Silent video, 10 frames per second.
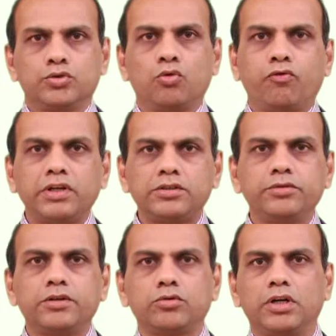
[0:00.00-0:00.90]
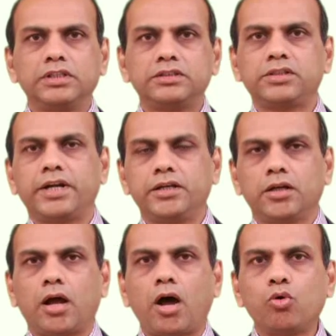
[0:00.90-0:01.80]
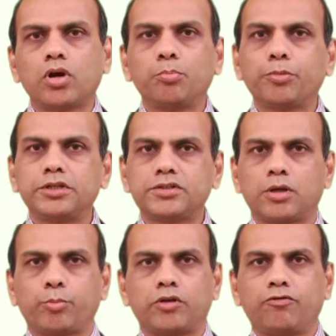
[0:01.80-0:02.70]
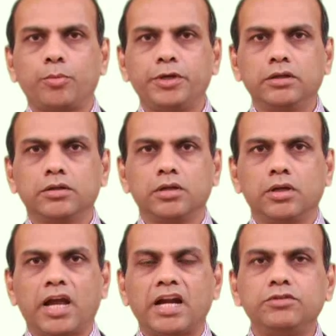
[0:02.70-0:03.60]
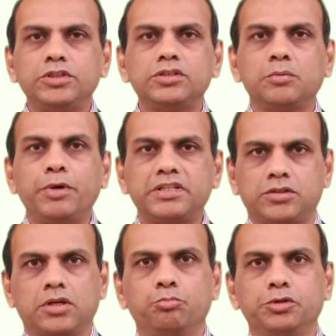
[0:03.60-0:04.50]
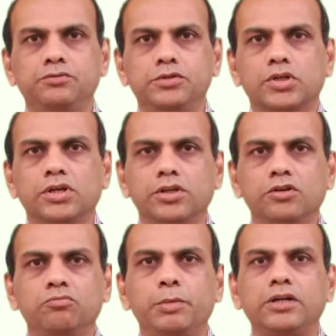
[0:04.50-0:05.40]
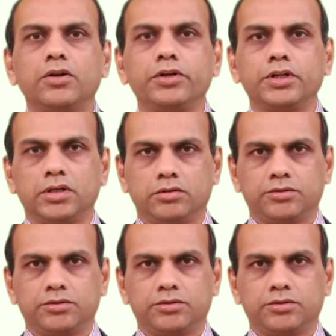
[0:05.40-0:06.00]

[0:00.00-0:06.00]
So, first we have to understand how companies are performing and which is the best company which can give better return.